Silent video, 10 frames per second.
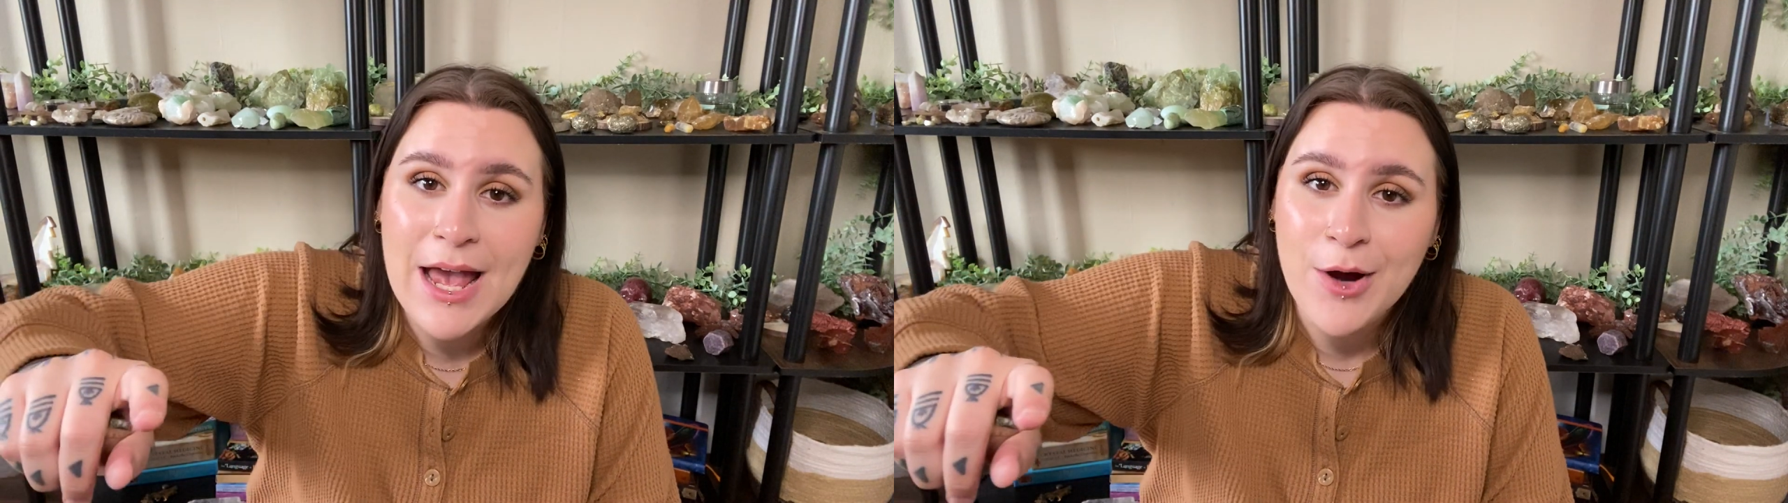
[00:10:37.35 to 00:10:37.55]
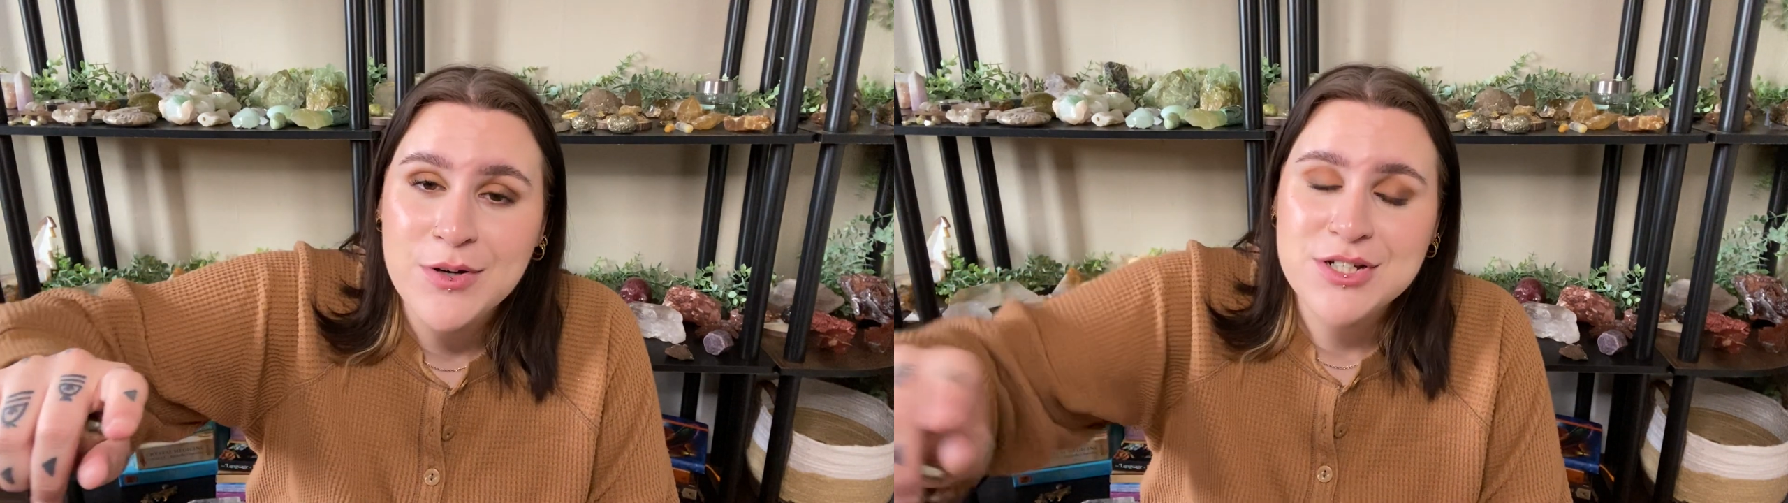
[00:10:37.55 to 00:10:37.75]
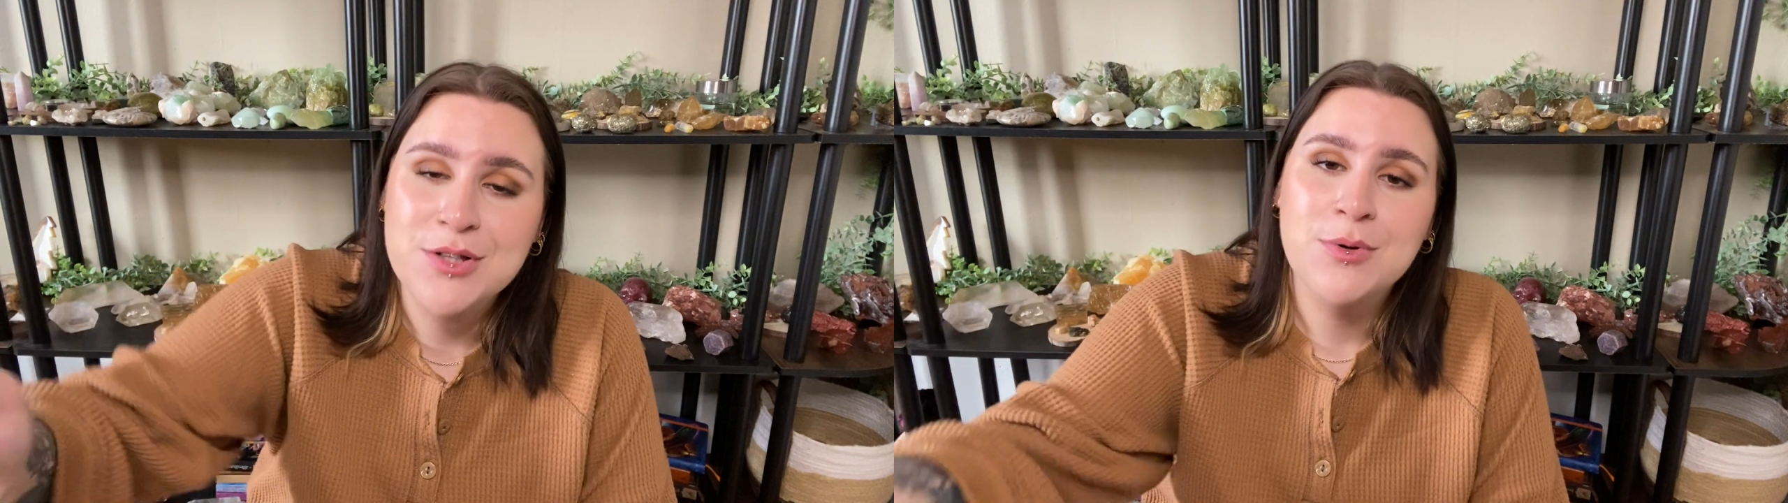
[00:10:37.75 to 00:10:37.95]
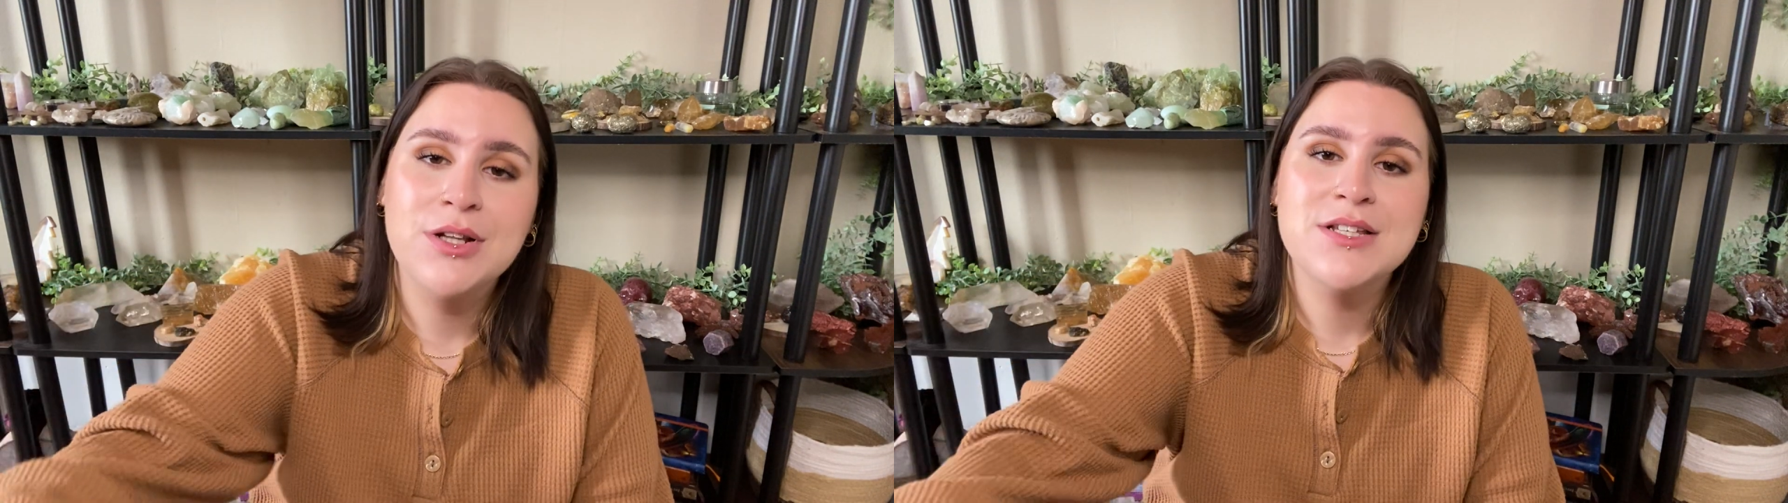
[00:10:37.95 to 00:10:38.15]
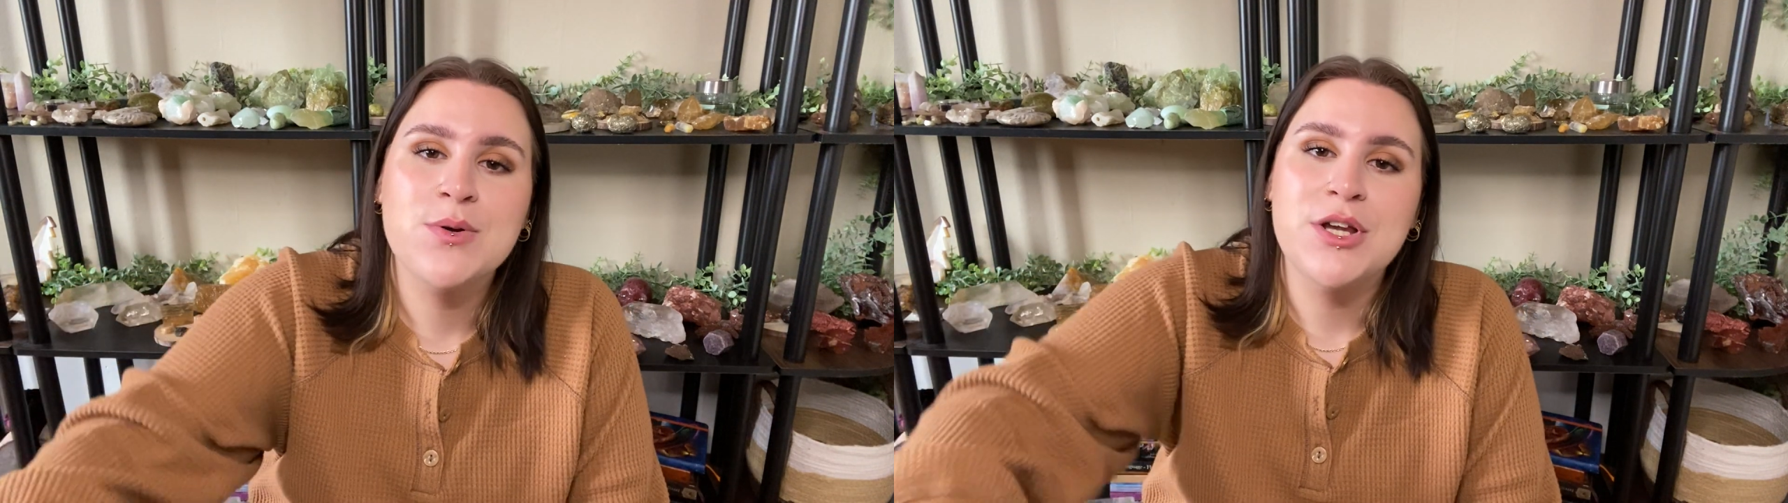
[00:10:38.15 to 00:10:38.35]
out into the
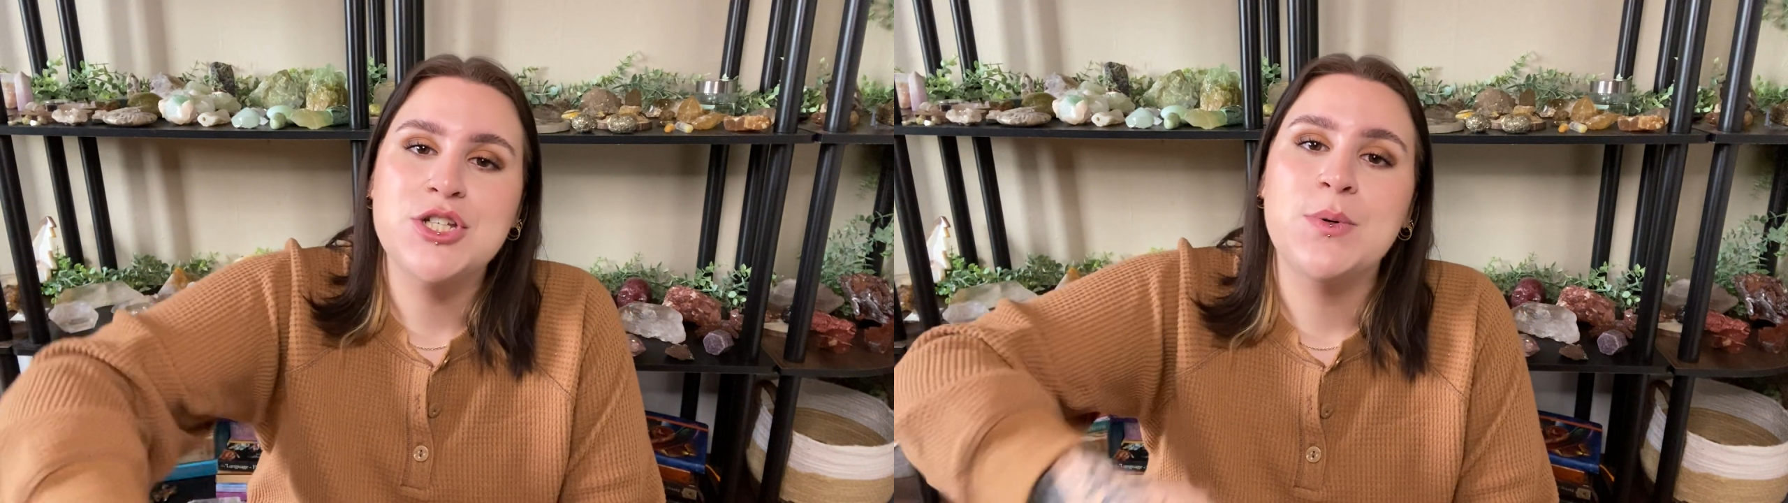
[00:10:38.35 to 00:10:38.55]
world is going to